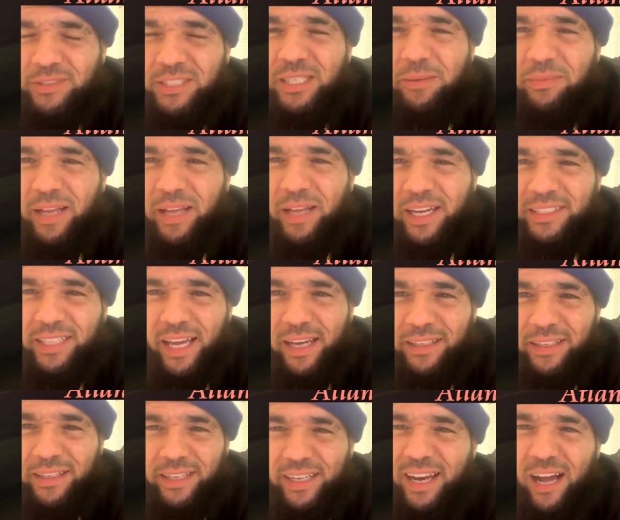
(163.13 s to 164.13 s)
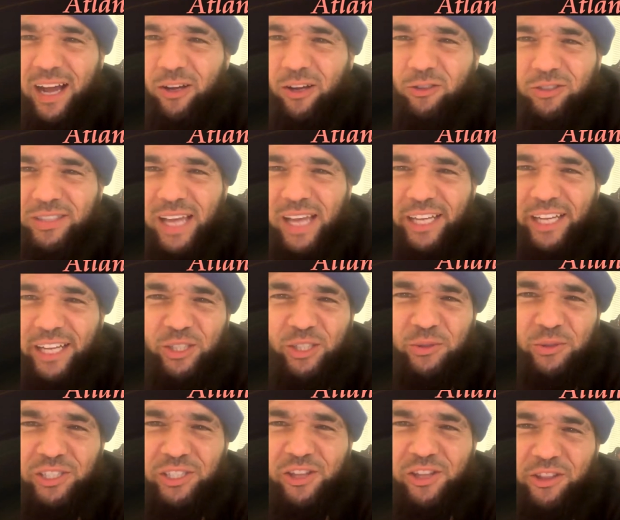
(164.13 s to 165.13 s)
something like that. They're not gonna tie
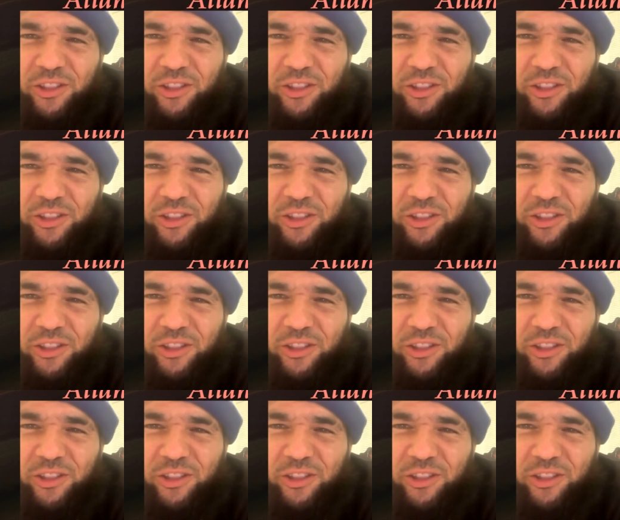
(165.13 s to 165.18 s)
into each